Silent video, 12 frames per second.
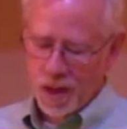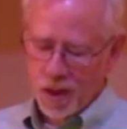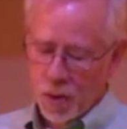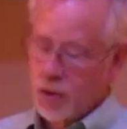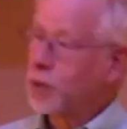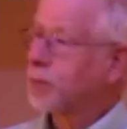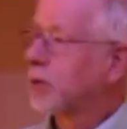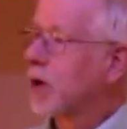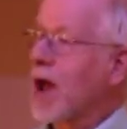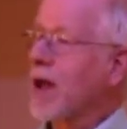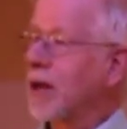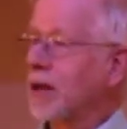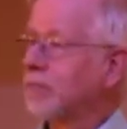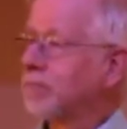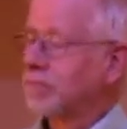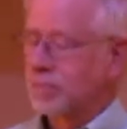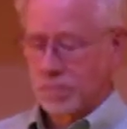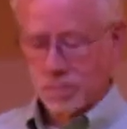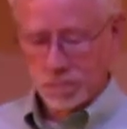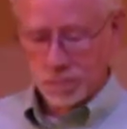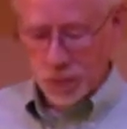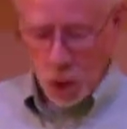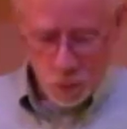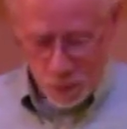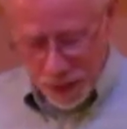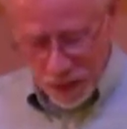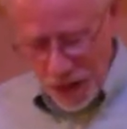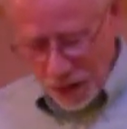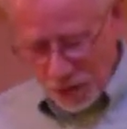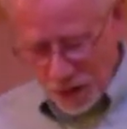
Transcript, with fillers: When you pray, don't be like the